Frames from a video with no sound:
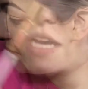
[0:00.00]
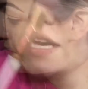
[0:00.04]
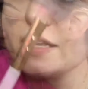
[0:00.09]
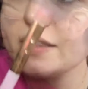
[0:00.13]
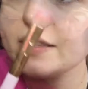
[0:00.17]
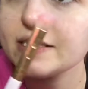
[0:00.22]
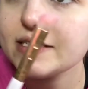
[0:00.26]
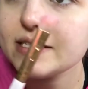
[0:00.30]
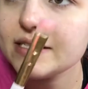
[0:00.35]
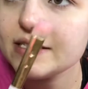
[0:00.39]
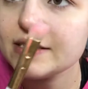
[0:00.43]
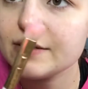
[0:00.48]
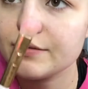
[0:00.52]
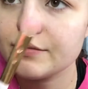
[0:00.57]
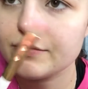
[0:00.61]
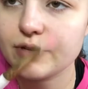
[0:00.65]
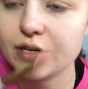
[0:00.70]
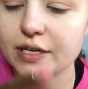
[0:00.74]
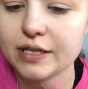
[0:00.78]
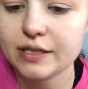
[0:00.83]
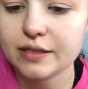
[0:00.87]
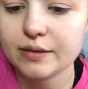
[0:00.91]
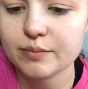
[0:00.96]
This is a
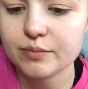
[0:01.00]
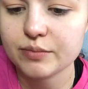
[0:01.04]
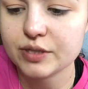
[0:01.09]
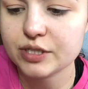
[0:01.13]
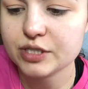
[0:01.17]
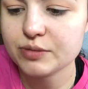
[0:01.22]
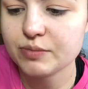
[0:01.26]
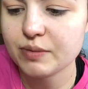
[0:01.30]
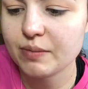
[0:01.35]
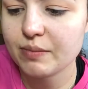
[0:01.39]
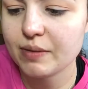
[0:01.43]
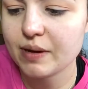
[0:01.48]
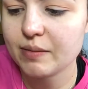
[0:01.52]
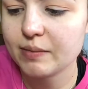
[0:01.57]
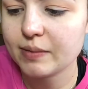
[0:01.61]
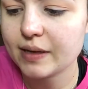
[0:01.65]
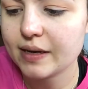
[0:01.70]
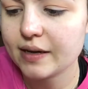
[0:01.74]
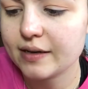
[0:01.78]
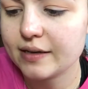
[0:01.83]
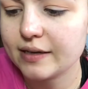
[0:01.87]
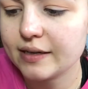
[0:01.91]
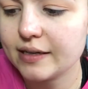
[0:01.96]
random brush my mom
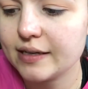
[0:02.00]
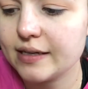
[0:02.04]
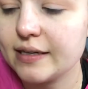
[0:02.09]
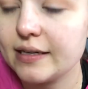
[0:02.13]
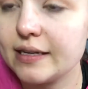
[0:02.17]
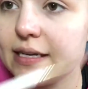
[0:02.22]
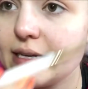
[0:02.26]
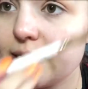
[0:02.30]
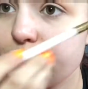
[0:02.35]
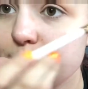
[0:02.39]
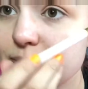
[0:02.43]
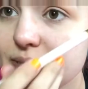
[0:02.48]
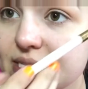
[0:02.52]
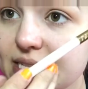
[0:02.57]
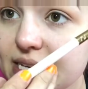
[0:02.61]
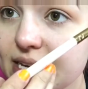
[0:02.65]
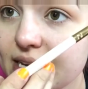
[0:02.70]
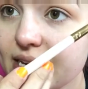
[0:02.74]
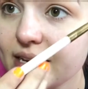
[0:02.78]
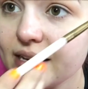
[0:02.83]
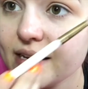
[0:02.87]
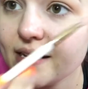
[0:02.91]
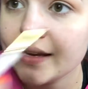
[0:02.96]
got in
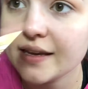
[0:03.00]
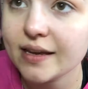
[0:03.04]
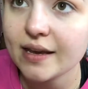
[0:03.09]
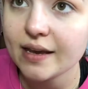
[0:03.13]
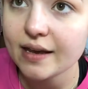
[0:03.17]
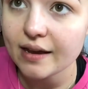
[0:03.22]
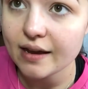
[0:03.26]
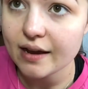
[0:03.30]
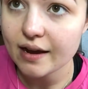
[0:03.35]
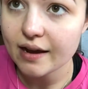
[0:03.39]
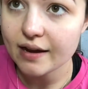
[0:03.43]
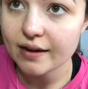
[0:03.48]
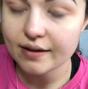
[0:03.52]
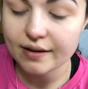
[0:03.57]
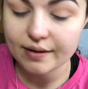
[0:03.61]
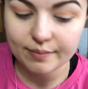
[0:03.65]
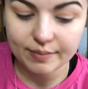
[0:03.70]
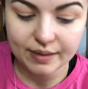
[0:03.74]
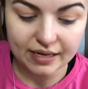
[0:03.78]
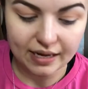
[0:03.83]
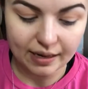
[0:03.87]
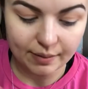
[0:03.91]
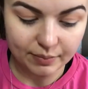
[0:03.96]
Ipsy.
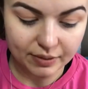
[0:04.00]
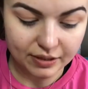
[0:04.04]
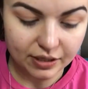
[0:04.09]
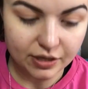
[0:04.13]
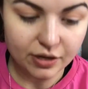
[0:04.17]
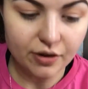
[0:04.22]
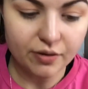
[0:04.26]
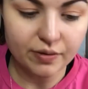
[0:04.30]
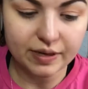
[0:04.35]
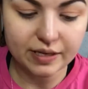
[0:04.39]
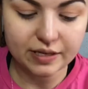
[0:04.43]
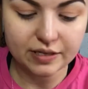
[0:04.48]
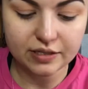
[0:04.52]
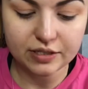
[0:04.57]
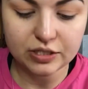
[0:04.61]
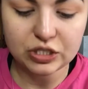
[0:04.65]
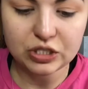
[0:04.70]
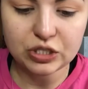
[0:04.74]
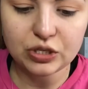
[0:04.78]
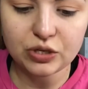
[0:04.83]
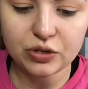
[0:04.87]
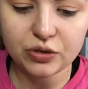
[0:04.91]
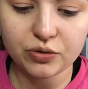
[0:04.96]
And I'm going to go
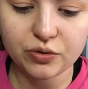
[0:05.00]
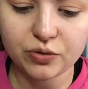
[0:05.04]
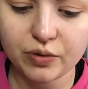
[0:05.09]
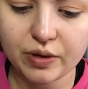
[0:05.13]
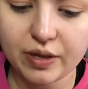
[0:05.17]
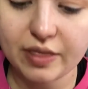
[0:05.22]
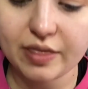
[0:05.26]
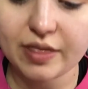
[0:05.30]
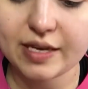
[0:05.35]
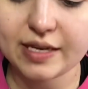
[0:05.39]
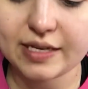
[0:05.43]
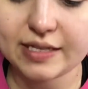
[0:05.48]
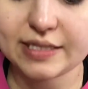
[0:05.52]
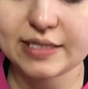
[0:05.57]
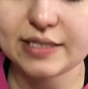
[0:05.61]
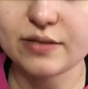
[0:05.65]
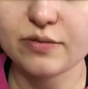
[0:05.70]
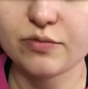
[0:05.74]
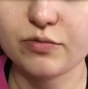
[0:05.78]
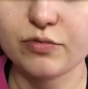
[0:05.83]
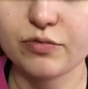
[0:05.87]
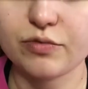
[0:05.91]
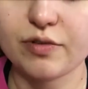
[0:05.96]
into this
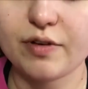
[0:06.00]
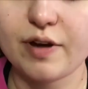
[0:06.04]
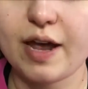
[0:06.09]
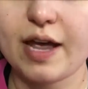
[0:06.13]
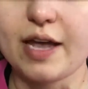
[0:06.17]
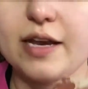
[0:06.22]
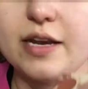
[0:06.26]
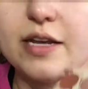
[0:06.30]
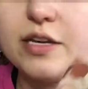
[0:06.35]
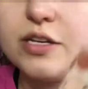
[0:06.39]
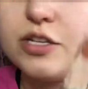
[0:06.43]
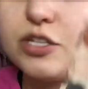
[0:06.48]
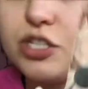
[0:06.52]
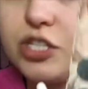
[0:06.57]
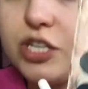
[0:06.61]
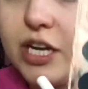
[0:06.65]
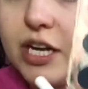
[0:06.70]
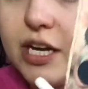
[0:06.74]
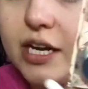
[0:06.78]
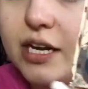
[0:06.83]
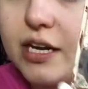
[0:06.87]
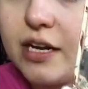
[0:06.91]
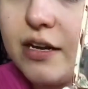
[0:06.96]
red
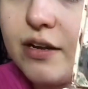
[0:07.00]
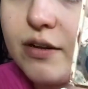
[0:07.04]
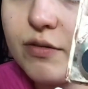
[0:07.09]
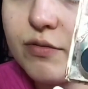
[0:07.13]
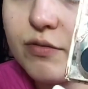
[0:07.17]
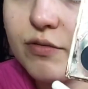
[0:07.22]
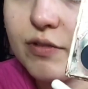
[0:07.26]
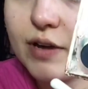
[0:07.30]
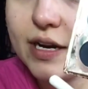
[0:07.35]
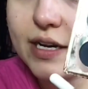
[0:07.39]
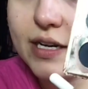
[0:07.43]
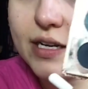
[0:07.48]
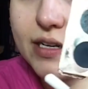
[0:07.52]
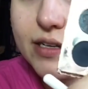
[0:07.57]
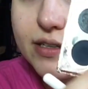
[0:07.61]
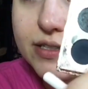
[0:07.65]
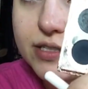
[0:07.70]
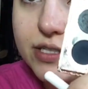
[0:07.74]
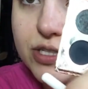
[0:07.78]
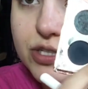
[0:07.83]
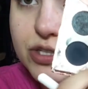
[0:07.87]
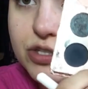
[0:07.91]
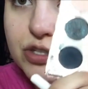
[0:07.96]
shade right here.
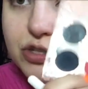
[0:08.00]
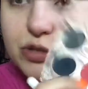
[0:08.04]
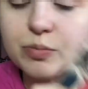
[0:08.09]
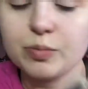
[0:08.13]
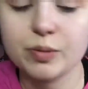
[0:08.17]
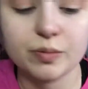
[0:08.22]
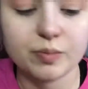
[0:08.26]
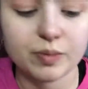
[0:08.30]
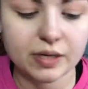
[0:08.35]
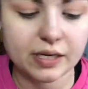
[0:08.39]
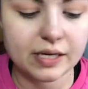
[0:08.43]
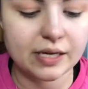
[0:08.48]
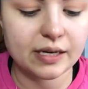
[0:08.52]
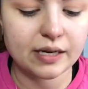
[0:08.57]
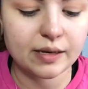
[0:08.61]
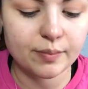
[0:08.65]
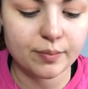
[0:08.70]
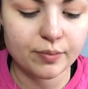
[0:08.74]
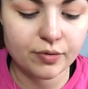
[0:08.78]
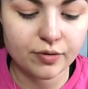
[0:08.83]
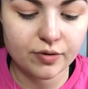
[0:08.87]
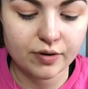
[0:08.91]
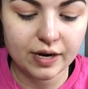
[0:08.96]
It's a super pretty,
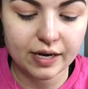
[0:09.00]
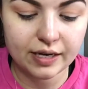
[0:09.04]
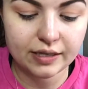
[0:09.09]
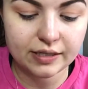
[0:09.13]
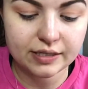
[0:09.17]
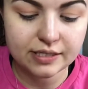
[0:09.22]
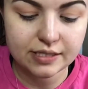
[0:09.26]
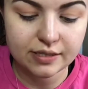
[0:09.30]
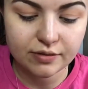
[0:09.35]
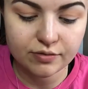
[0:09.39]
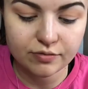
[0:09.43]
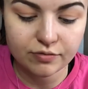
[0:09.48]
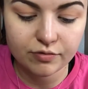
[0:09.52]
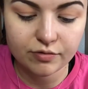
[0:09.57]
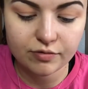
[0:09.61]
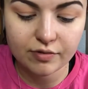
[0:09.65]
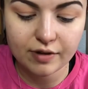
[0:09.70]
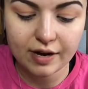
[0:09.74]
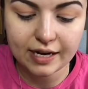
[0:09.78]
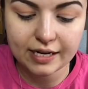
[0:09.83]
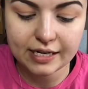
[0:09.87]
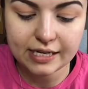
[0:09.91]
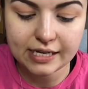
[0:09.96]
bright,
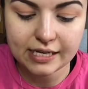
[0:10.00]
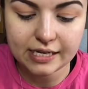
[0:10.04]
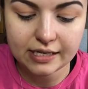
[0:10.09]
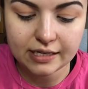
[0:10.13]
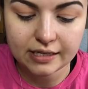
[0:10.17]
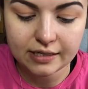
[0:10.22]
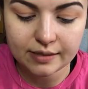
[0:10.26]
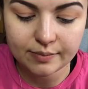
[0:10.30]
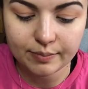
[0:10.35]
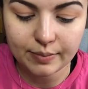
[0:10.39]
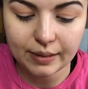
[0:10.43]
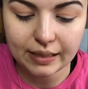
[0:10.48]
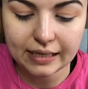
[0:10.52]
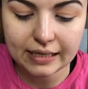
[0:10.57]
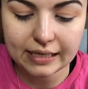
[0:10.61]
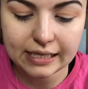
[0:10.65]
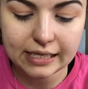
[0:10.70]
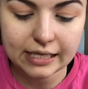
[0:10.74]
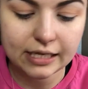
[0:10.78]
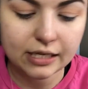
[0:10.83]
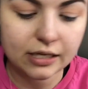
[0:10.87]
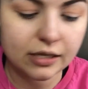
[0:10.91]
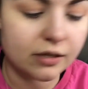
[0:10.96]
reddy,
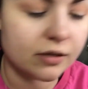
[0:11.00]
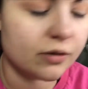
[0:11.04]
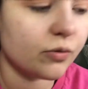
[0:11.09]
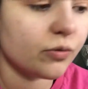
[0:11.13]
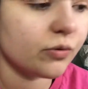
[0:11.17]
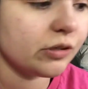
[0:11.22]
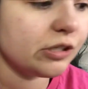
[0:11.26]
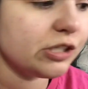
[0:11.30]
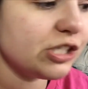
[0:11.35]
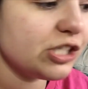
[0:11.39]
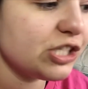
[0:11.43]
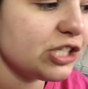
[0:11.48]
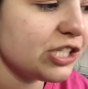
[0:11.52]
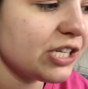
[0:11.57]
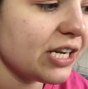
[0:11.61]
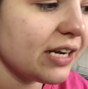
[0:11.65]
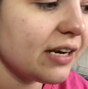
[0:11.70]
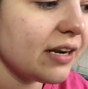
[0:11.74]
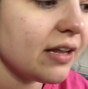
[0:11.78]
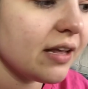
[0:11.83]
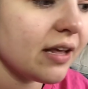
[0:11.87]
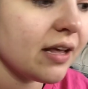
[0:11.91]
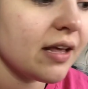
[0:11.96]
pinky, orangey shade.